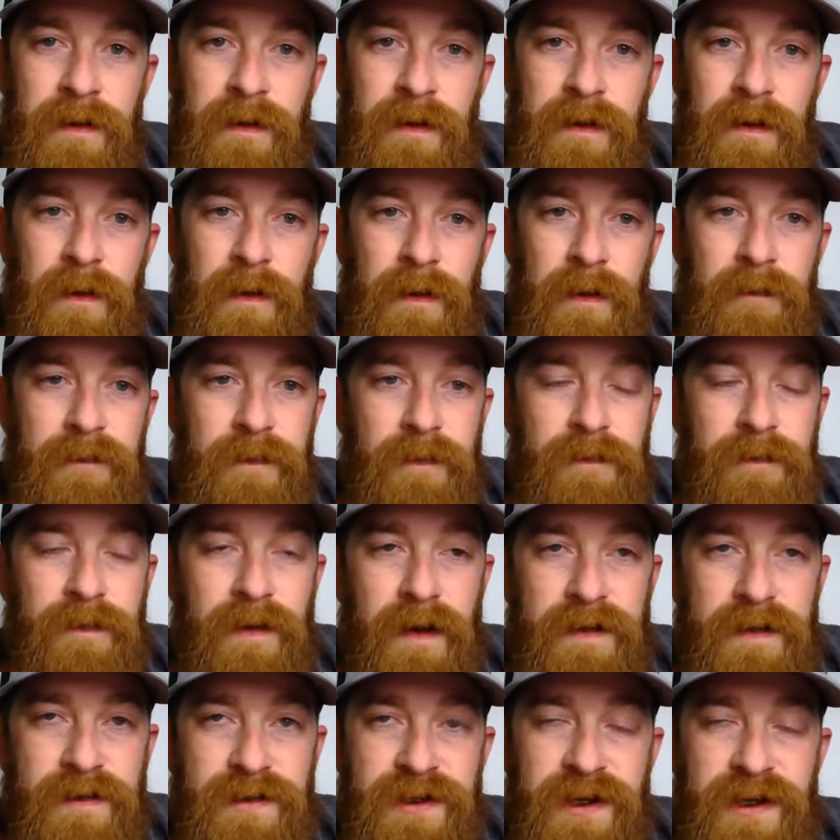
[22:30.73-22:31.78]
You know, if you've
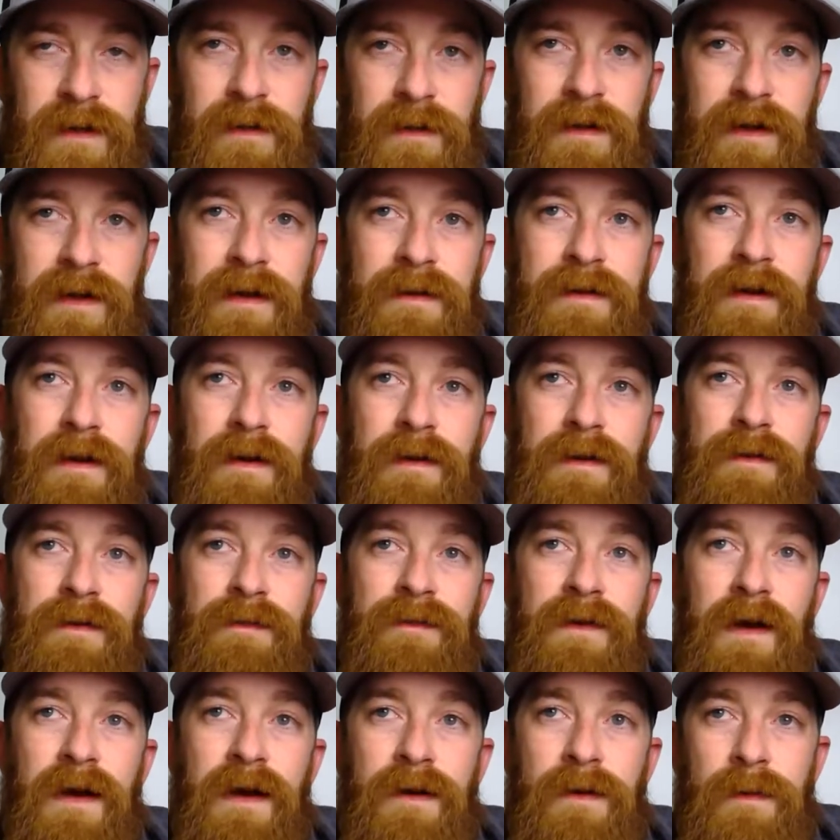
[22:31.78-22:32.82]
got a channel out there and
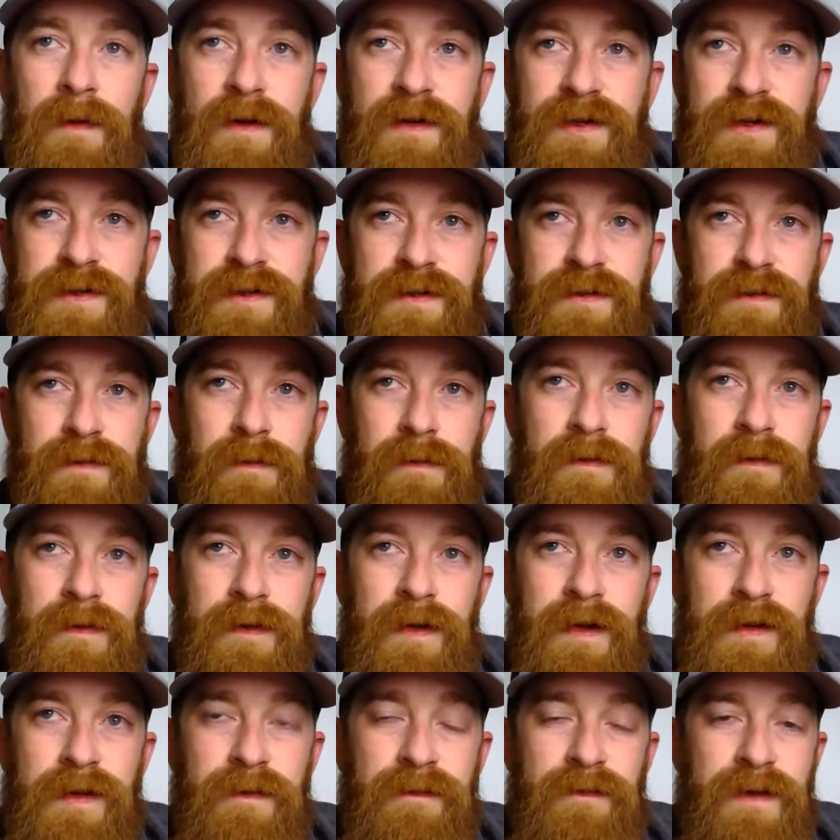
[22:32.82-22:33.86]
you've got questions
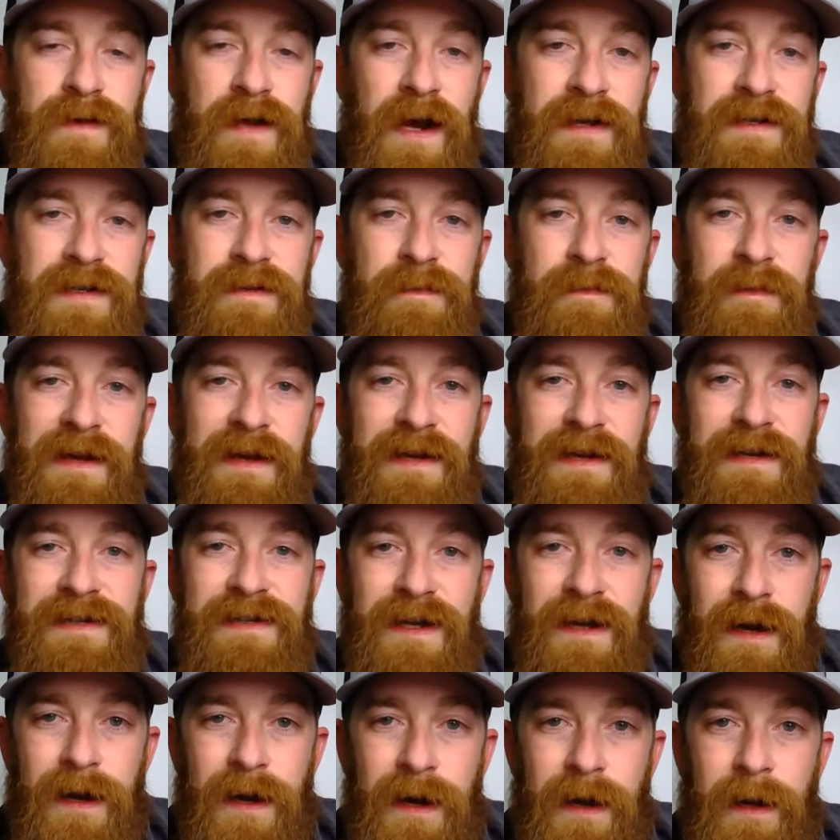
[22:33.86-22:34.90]
rolling in, you've got to make
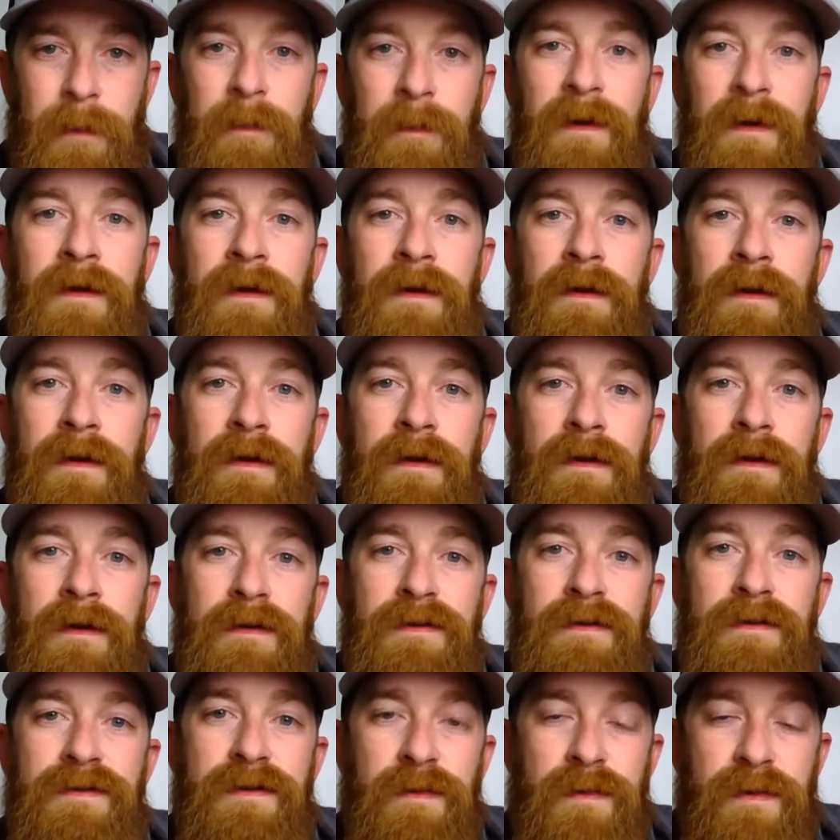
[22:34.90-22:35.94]
time
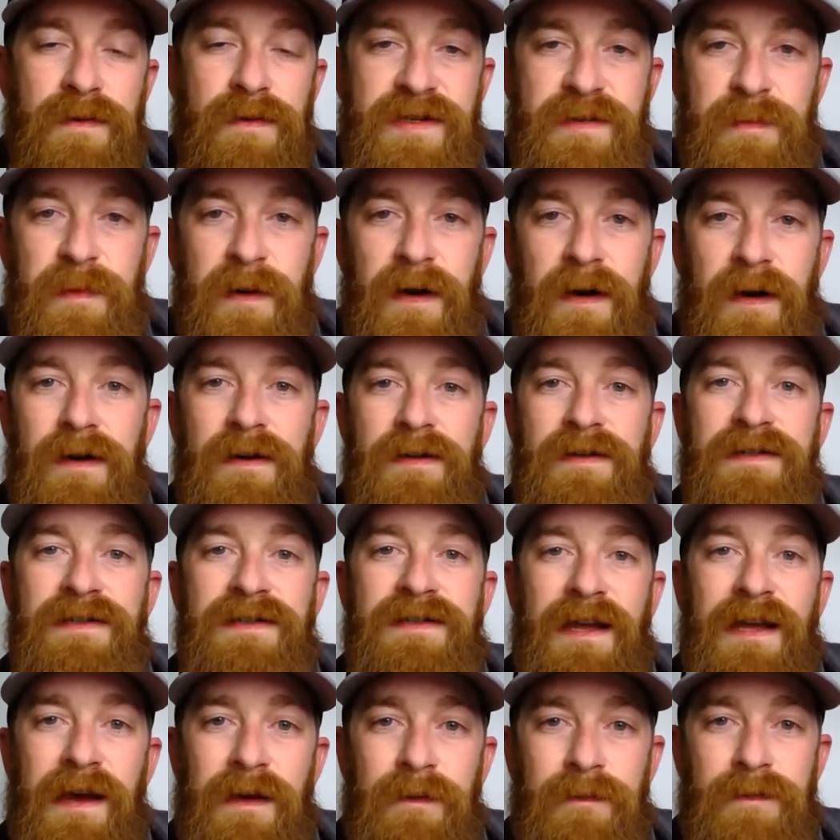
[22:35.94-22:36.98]
to respond
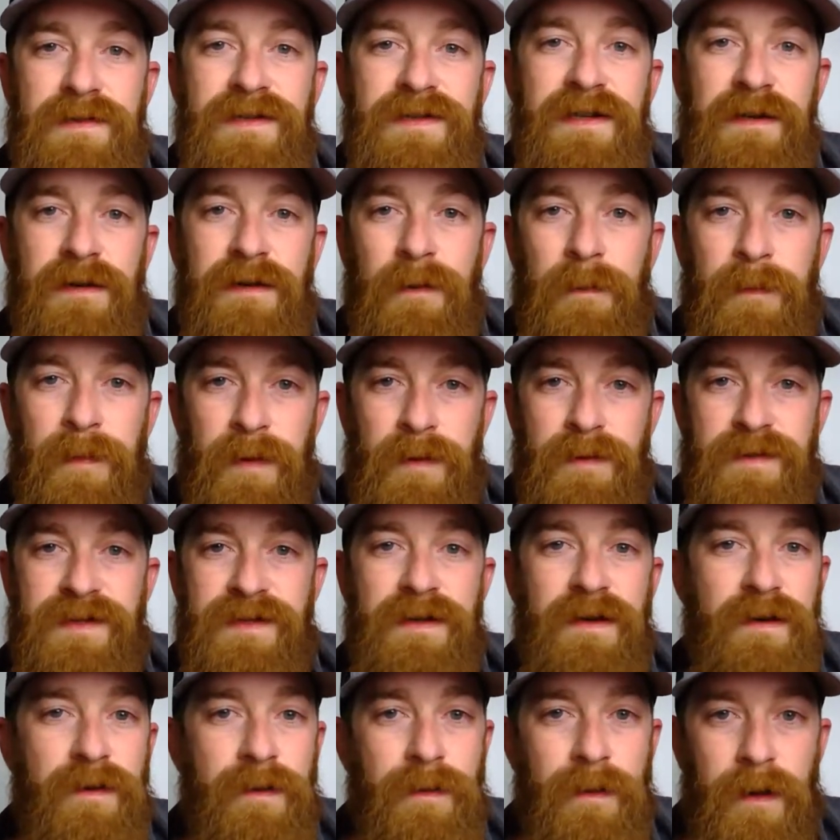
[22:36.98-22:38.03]
to every single
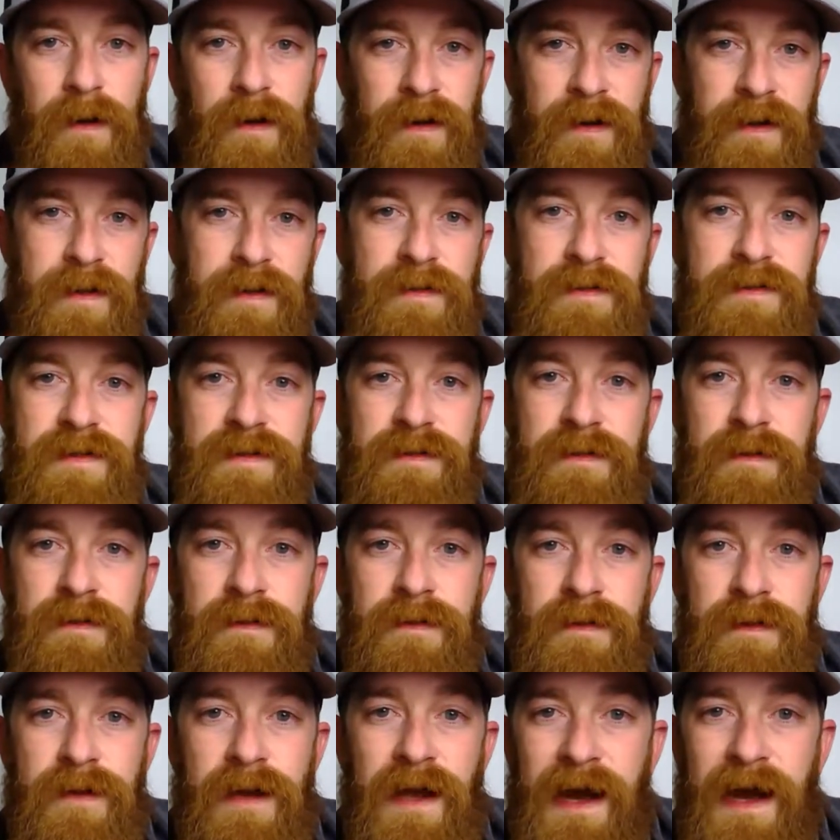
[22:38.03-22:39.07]
person in your audience.
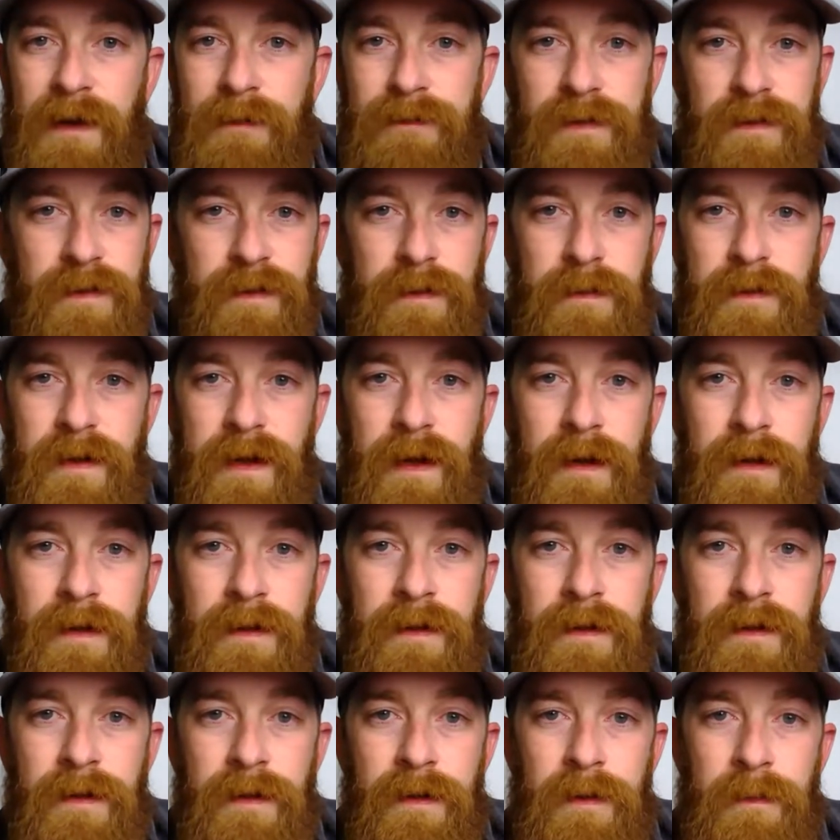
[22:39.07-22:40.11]
You have to do
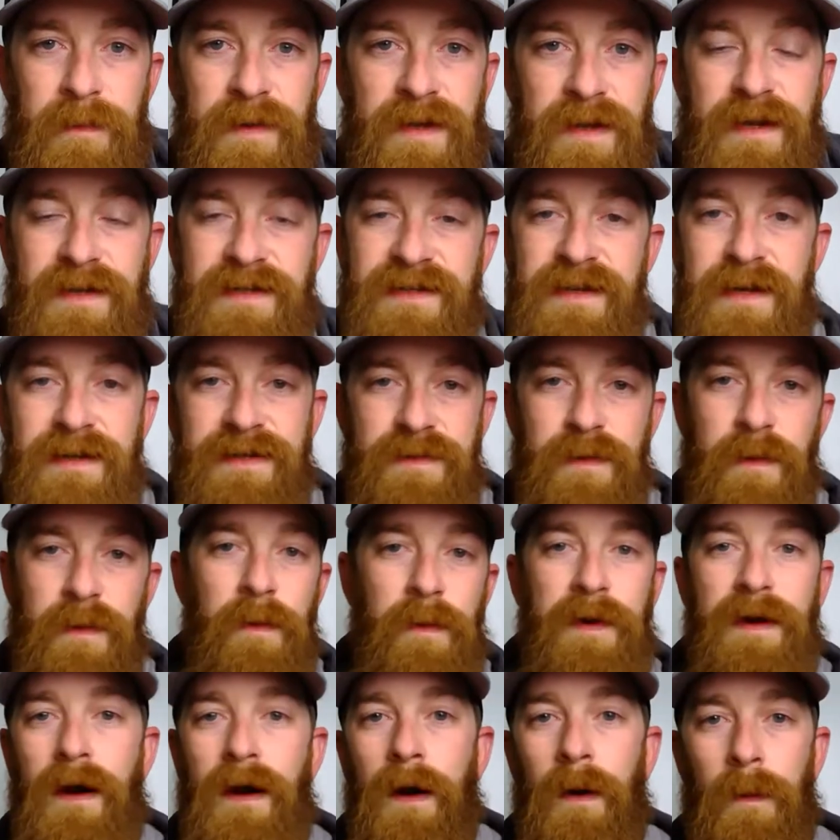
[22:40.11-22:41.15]
that, because that's what
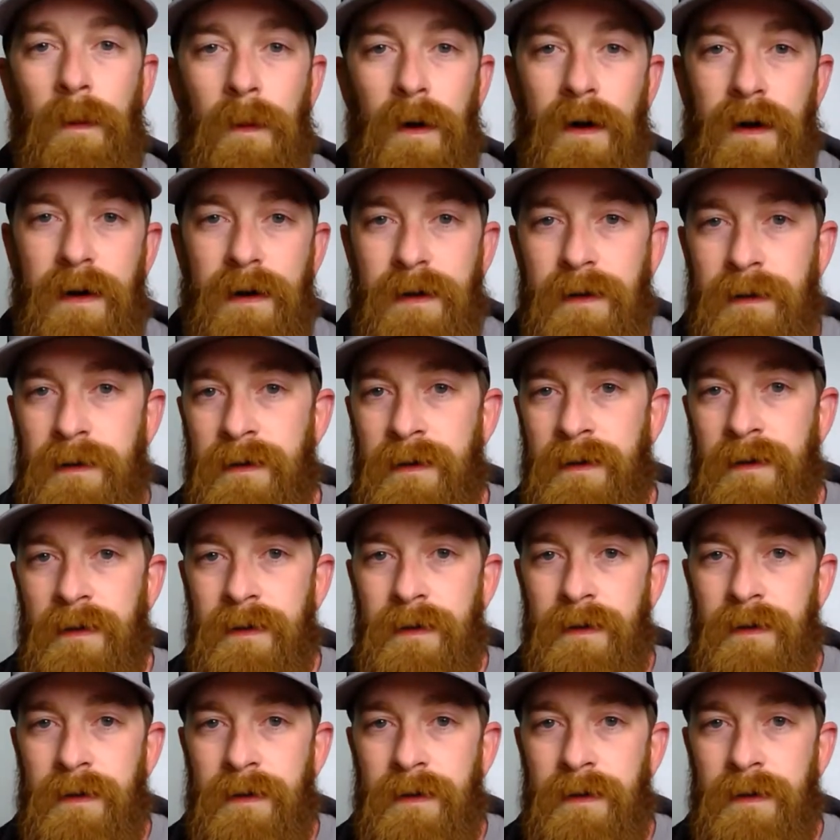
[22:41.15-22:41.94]
we all want.